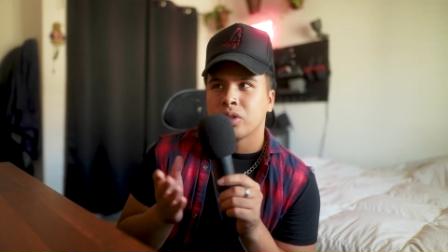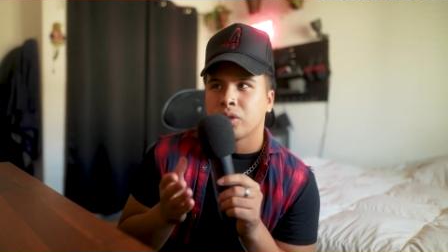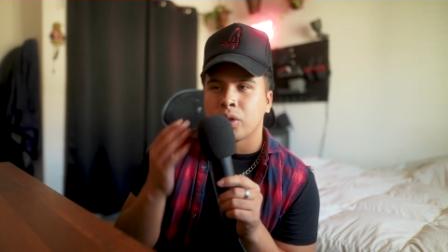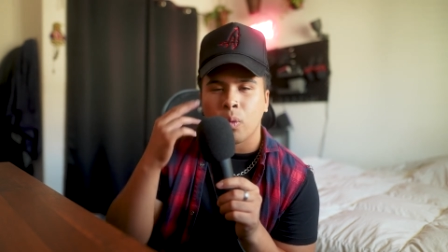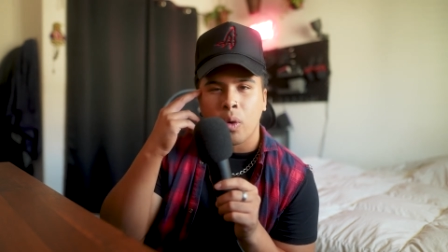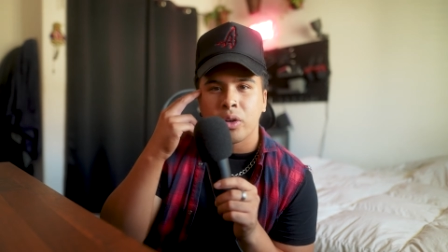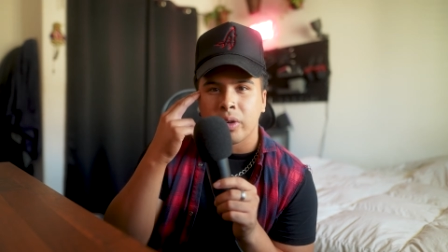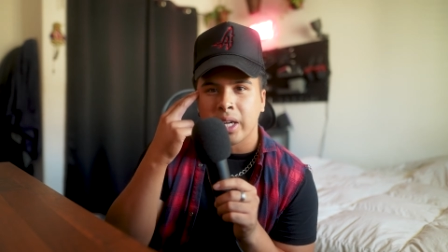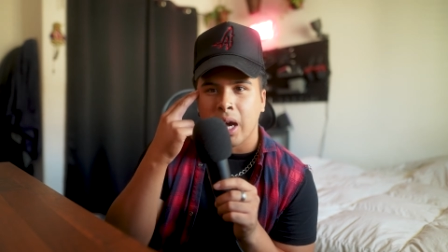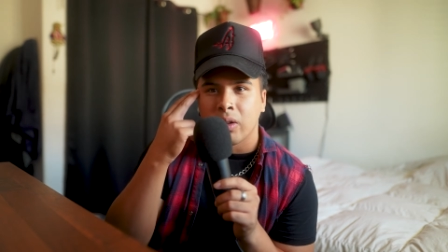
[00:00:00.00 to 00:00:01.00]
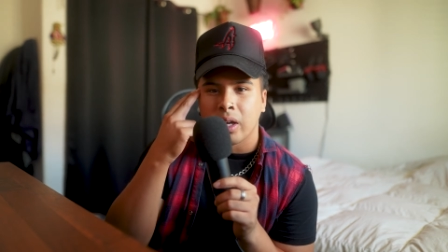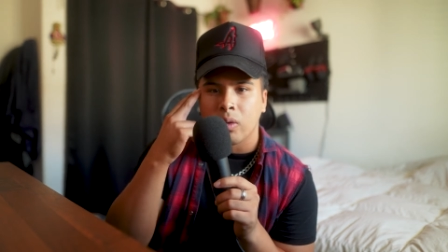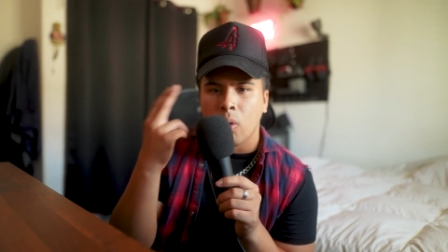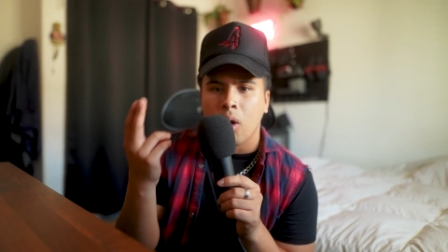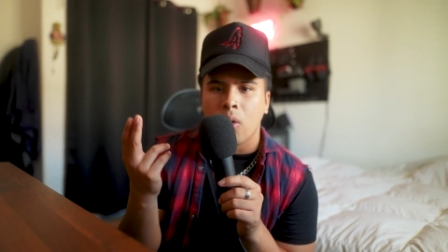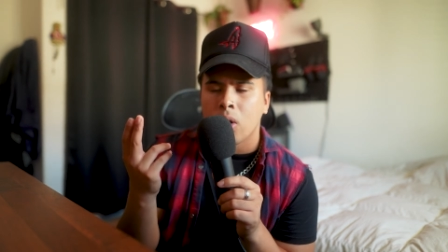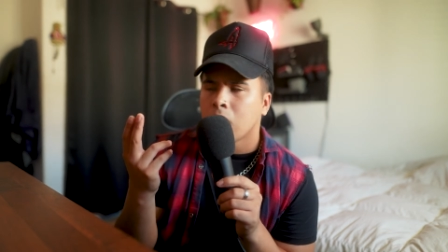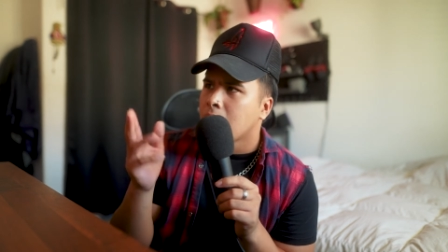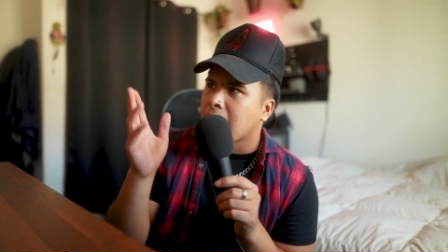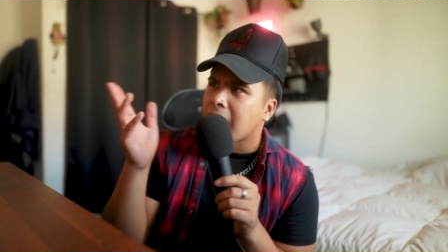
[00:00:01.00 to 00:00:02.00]
you're wondering now, like, whoa,
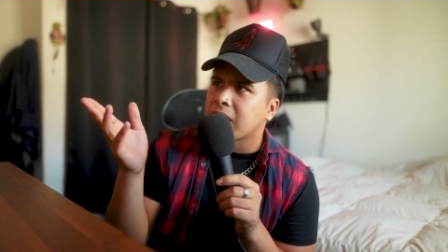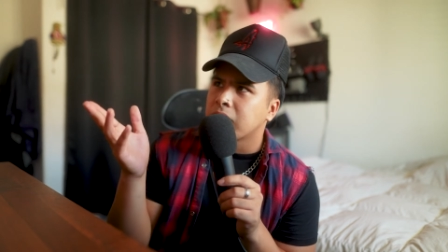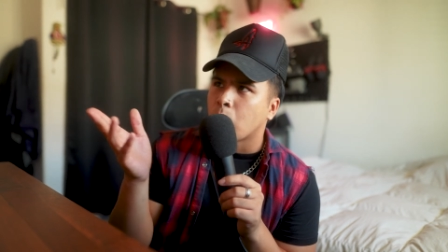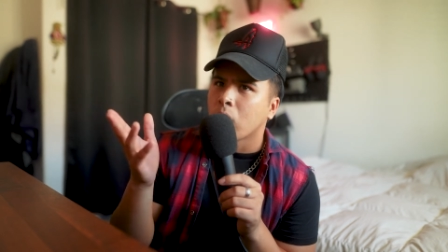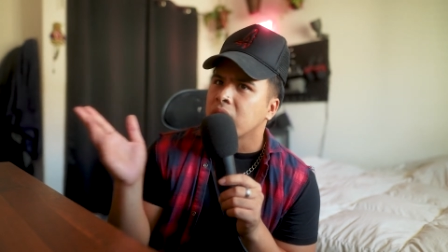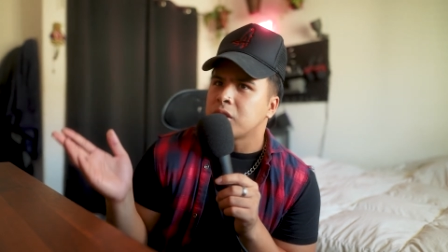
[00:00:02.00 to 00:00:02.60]
where did these